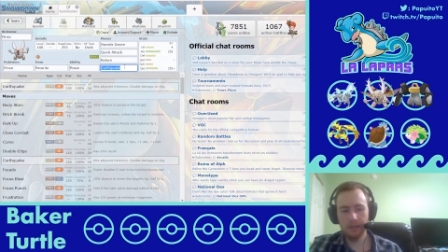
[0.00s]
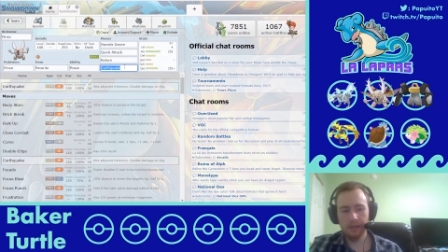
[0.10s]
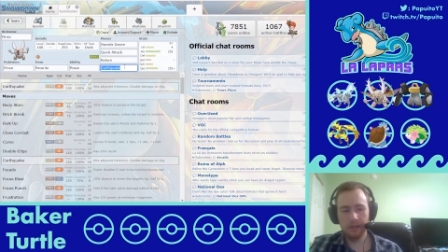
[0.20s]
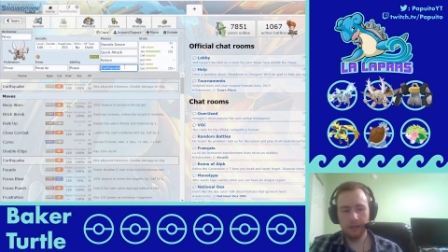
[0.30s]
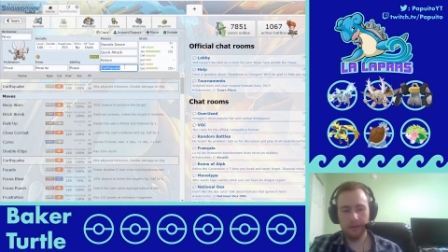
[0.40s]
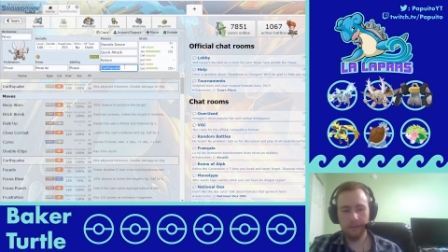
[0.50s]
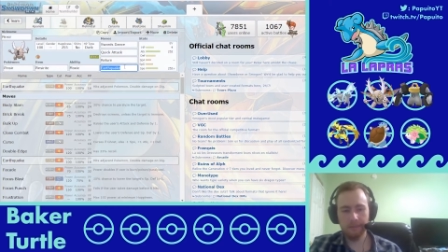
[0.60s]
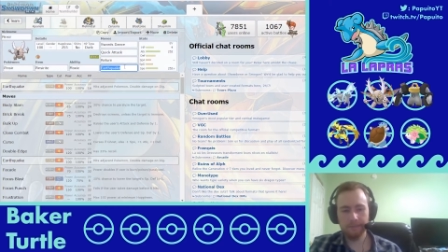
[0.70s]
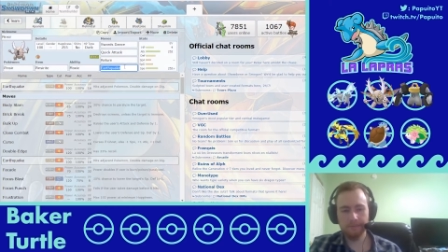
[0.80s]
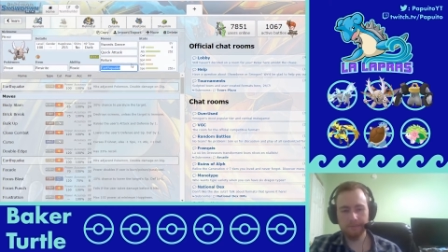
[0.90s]

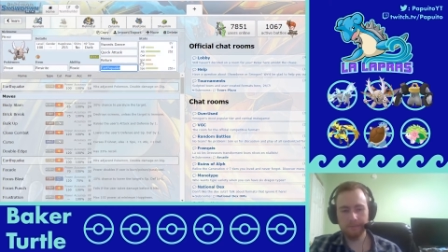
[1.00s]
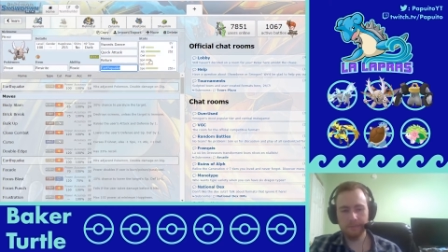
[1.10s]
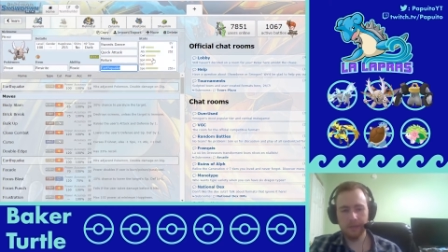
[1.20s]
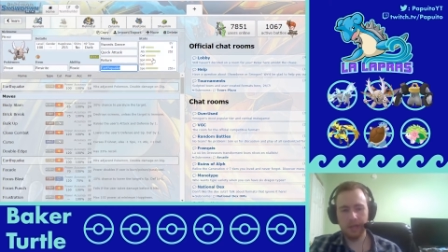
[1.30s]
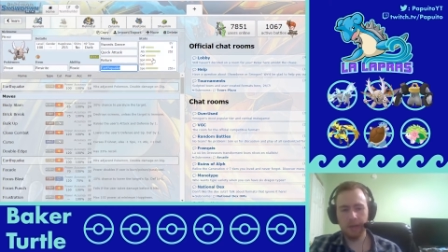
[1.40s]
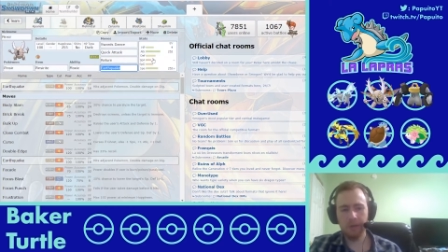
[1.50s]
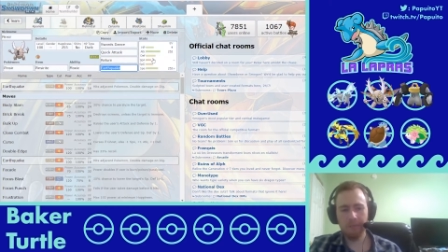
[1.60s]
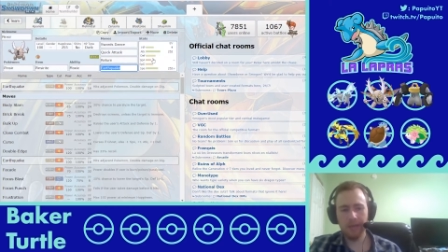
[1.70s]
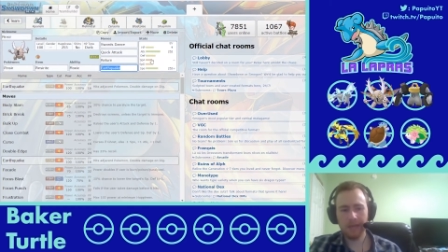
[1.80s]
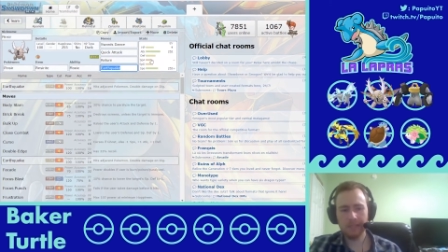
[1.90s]
I went
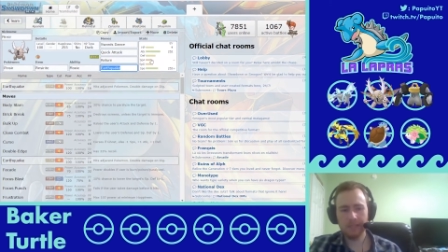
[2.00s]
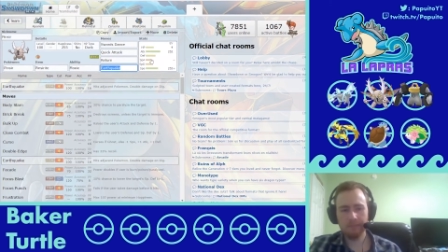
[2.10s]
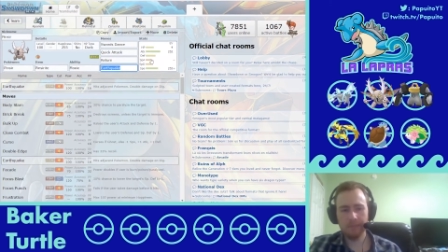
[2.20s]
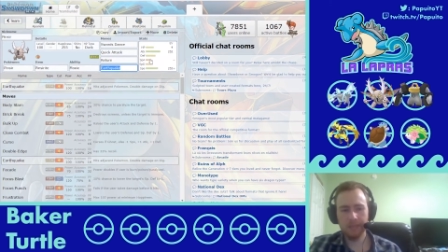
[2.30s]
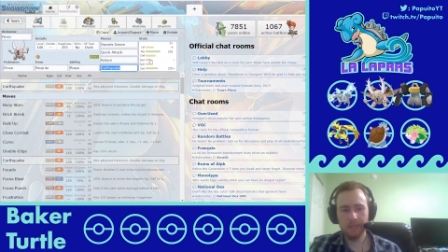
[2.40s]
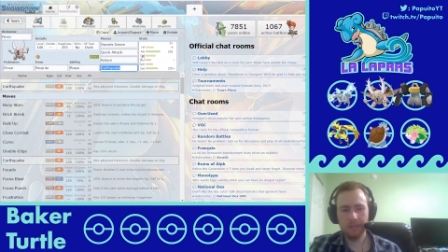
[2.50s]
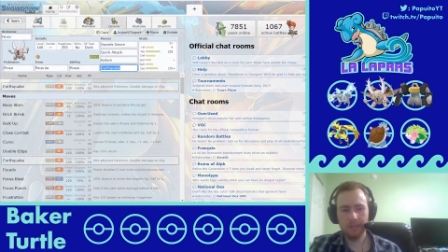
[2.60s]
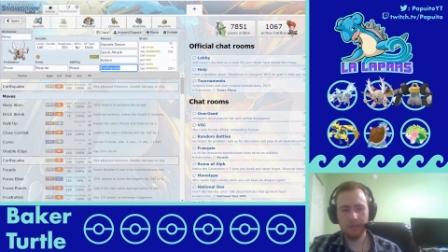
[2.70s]
max speed,